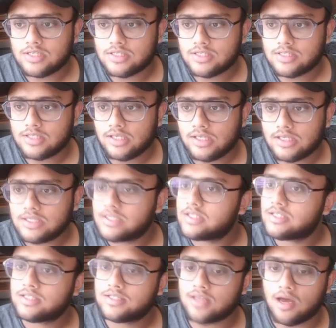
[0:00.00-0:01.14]
see
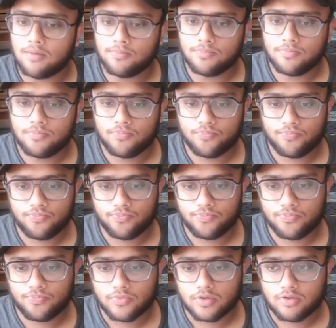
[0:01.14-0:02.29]
some
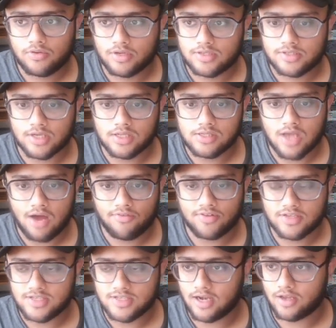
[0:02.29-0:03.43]
results after
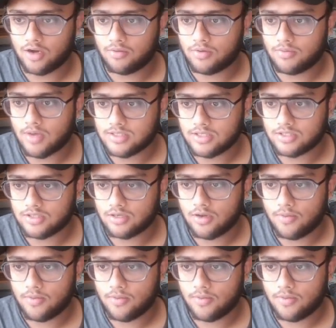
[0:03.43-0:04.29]
static optimization.